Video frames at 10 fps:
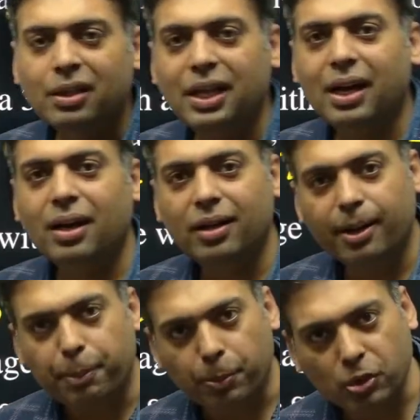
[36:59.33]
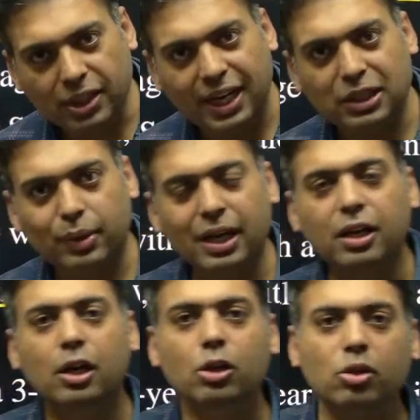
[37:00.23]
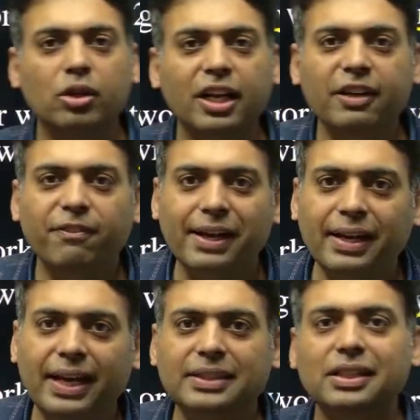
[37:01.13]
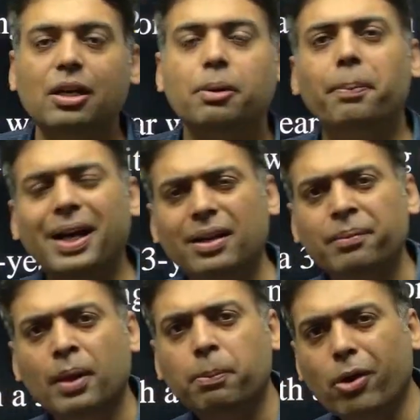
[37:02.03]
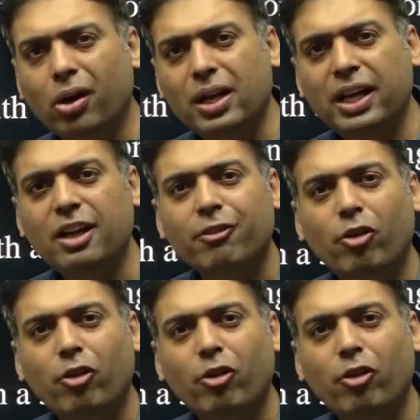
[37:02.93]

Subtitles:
They are under proposal as well, not really finalized, but broadly